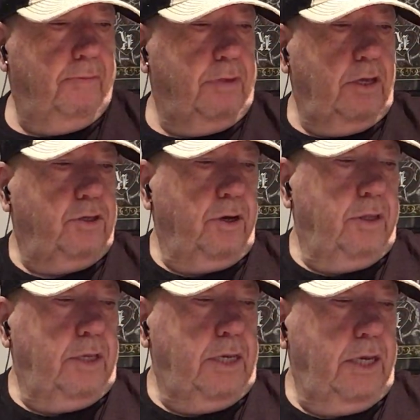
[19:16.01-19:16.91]
These are
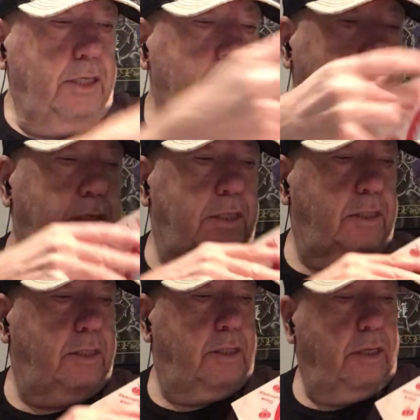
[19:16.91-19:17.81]
the
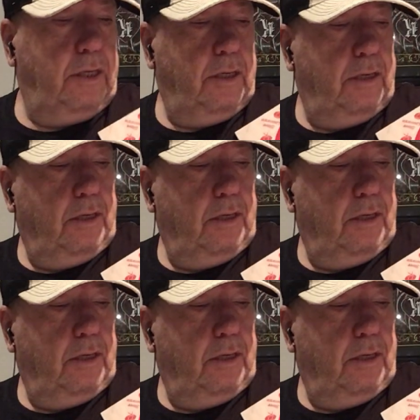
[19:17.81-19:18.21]
discs.